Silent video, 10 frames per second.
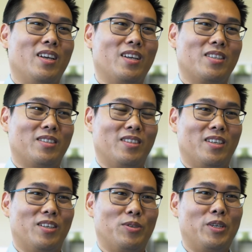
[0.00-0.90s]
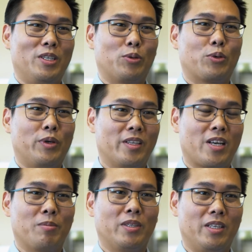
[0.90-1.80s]
is really to create a
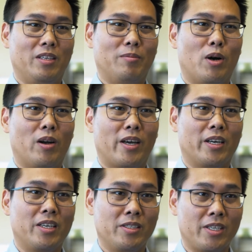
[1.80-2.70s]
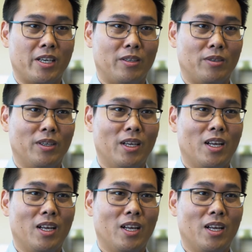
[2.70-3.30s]
company more like Intel